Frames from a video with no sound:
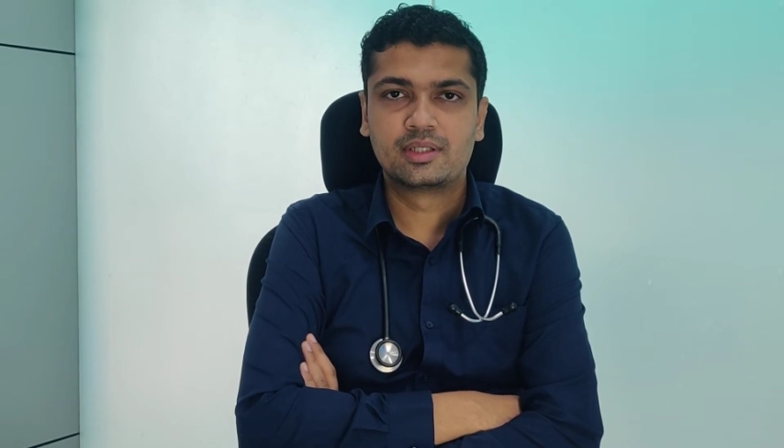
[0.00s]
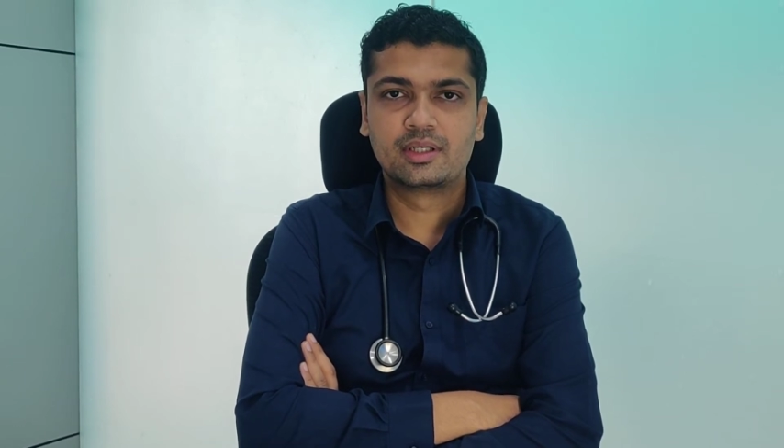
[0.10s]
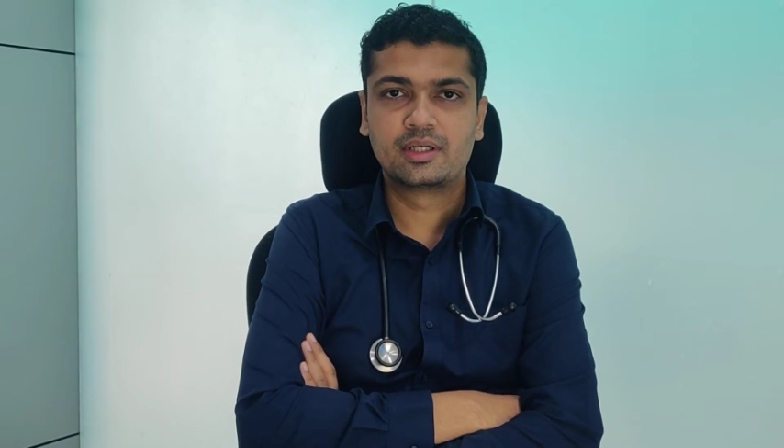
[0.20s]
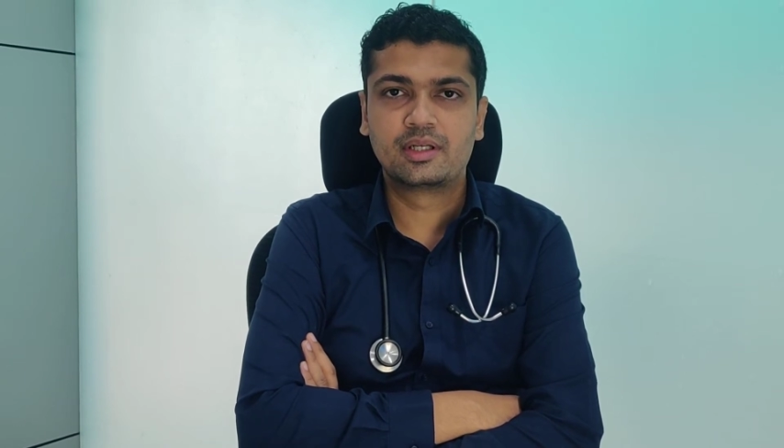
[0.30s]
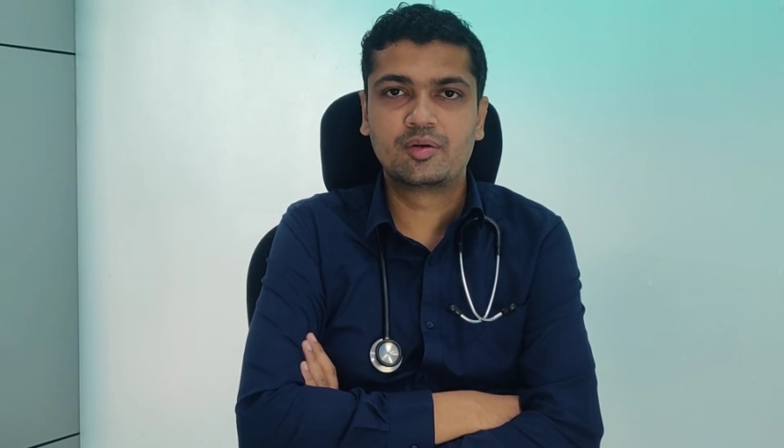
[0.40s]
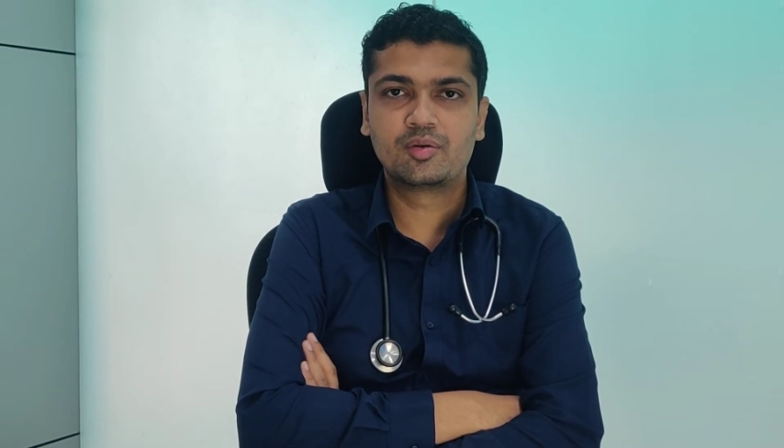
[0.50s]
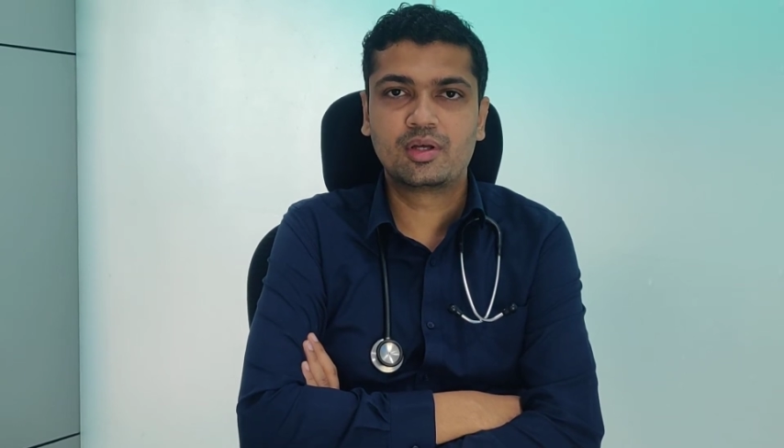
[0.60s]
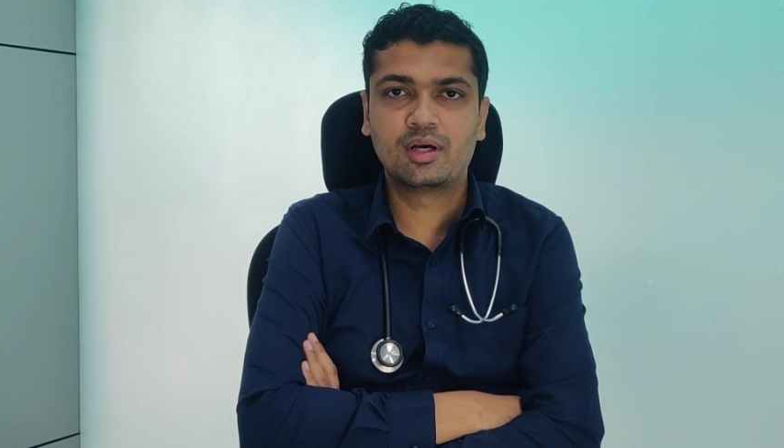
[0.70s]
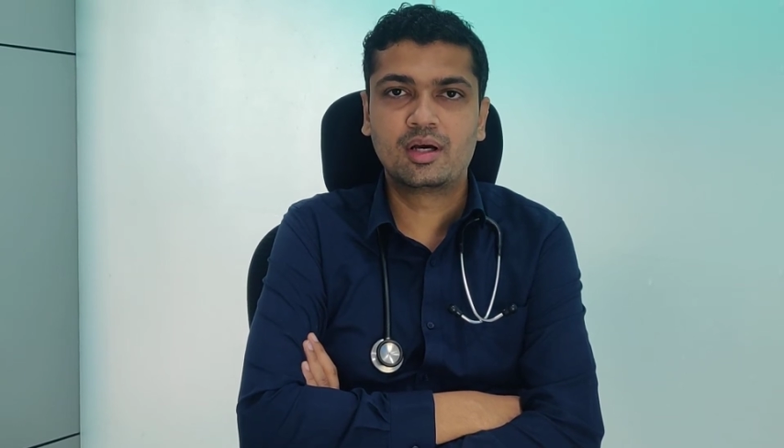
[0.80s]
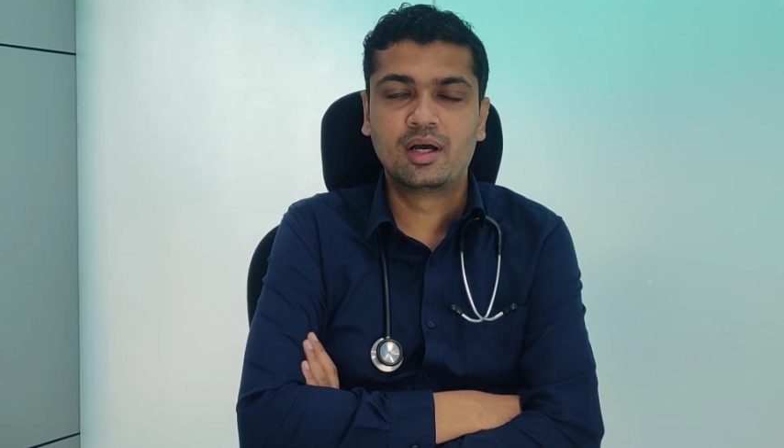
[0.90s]
it gives
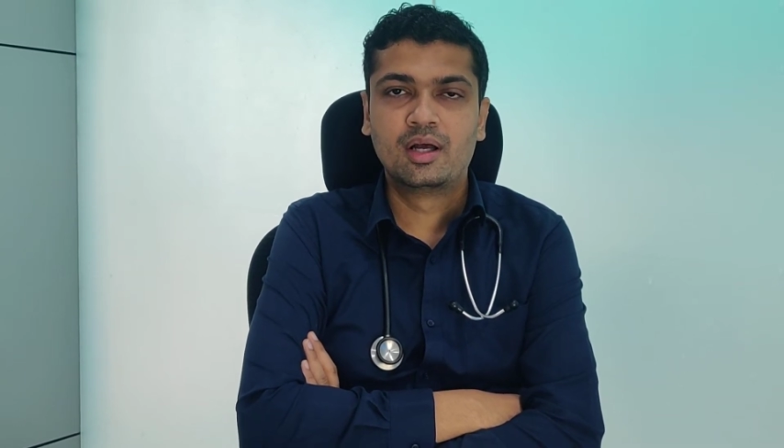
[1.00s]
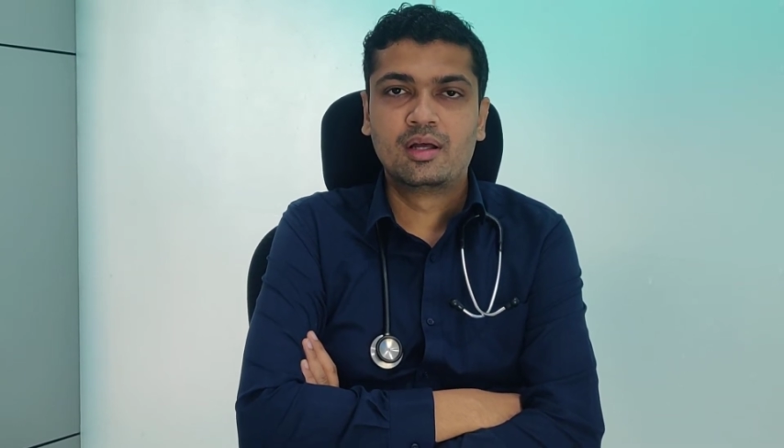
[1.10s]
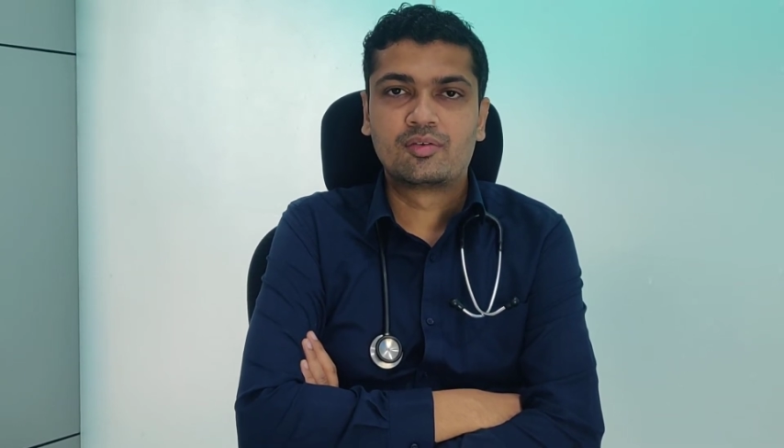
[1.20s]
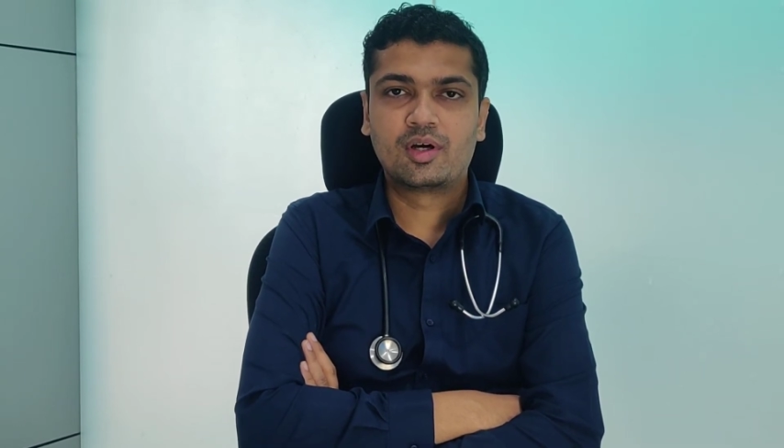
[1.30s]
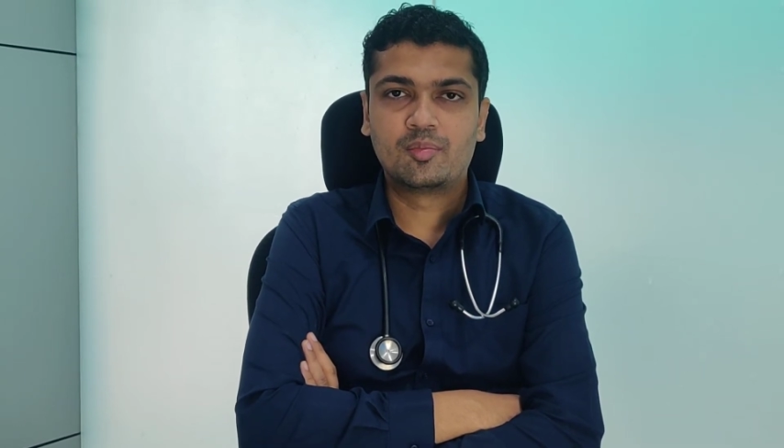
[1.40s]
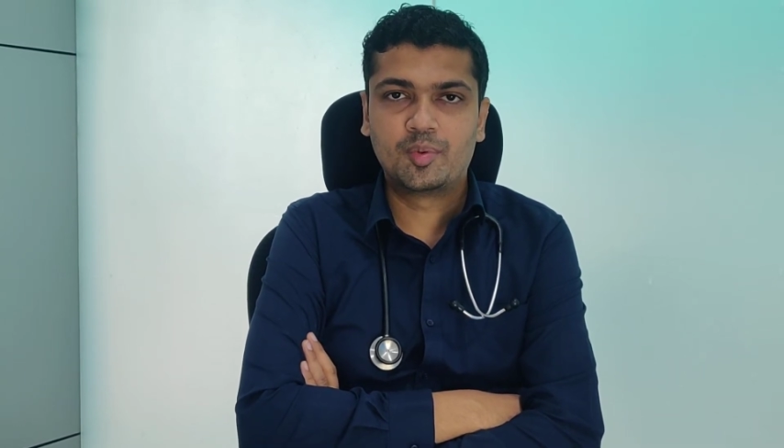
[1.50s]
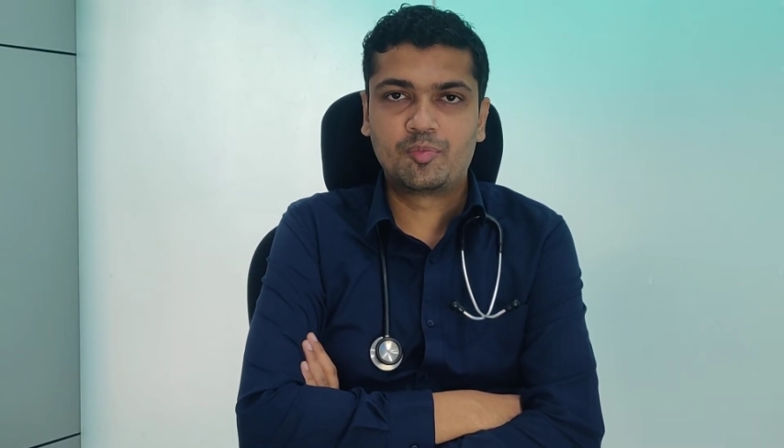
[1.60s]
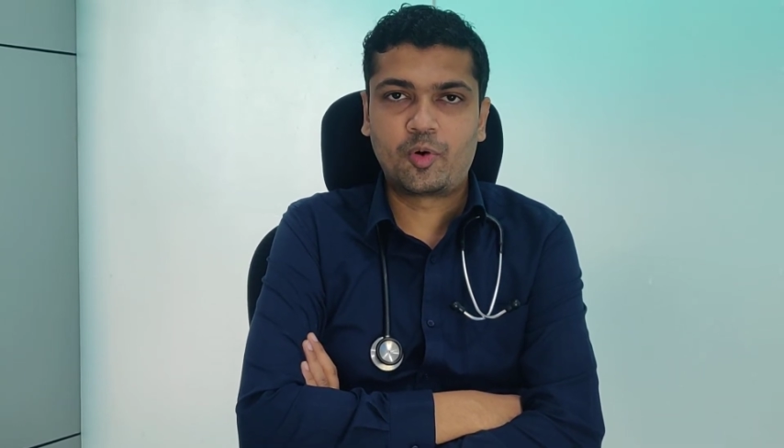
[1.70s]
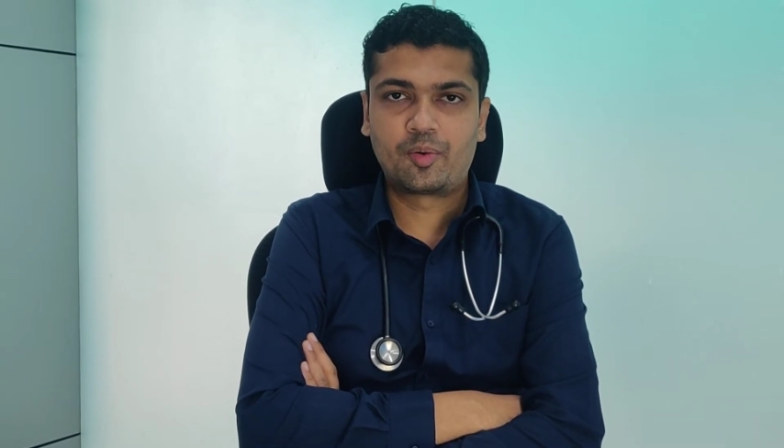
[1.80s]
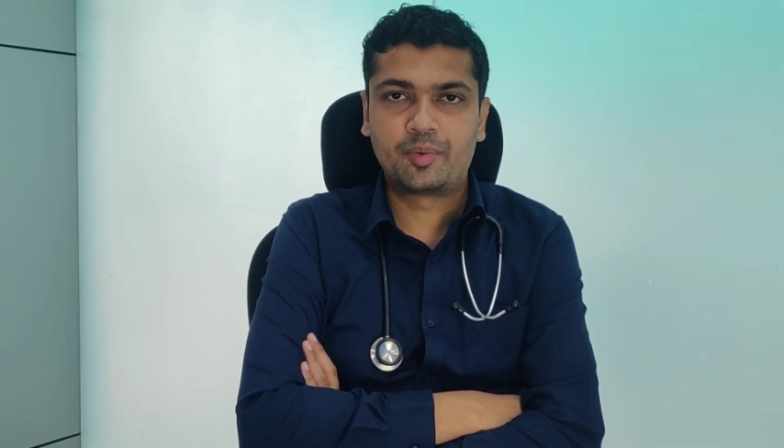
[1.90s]
some
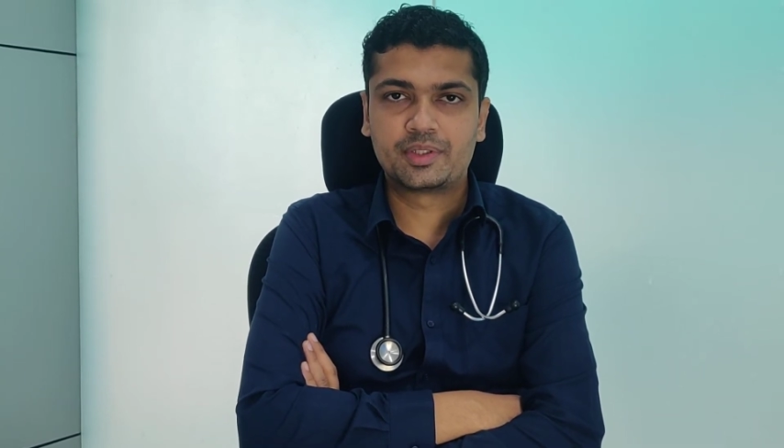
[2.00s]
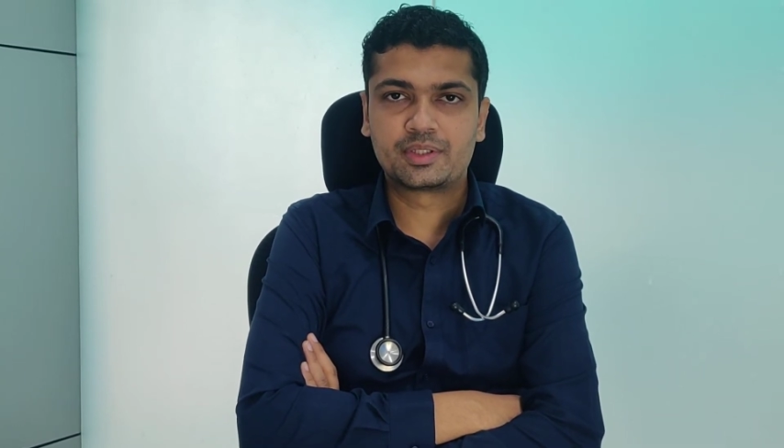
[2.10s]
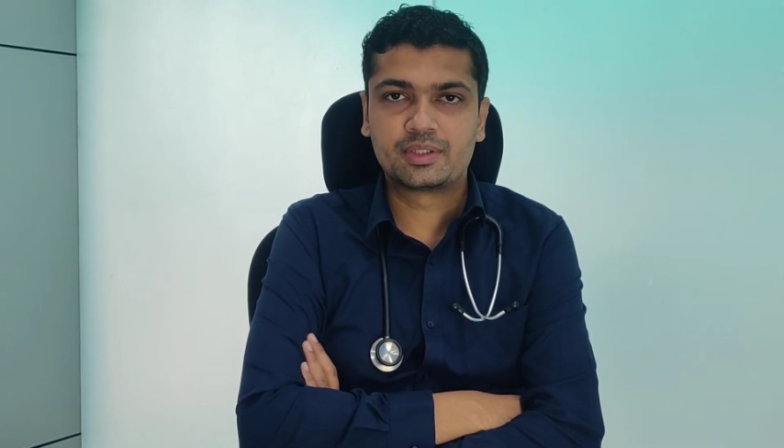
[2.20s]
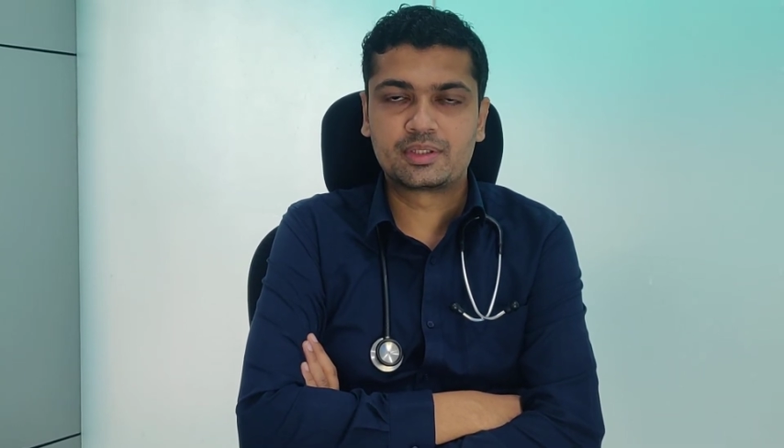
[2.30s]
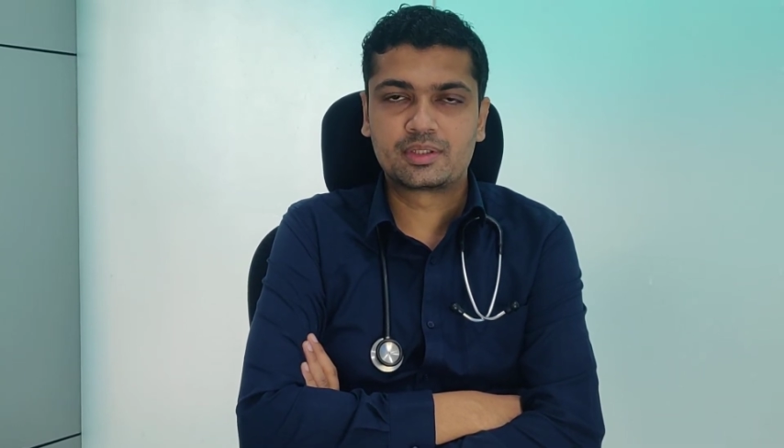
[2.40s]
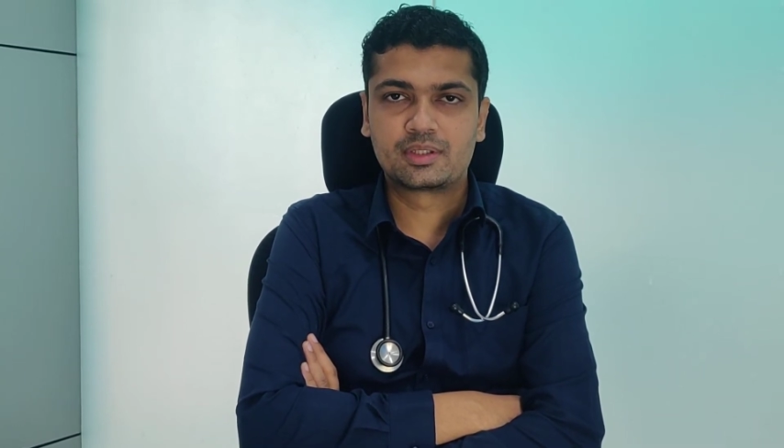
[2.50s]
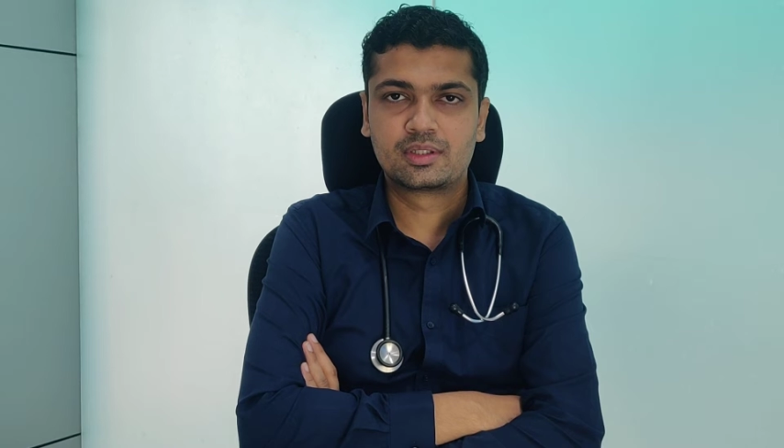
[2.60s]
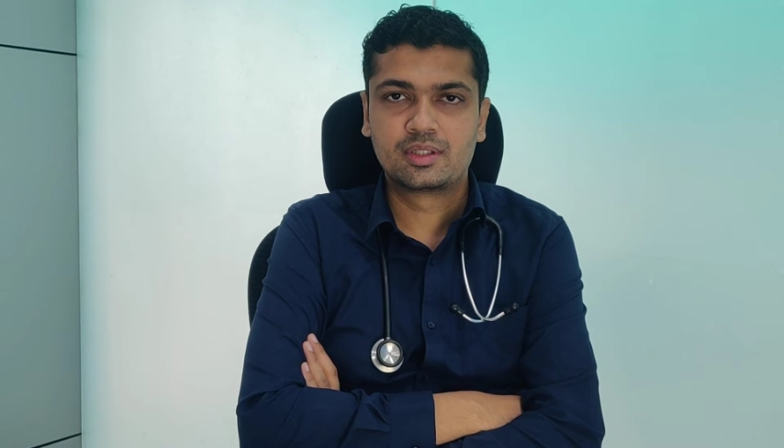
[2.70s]
informations.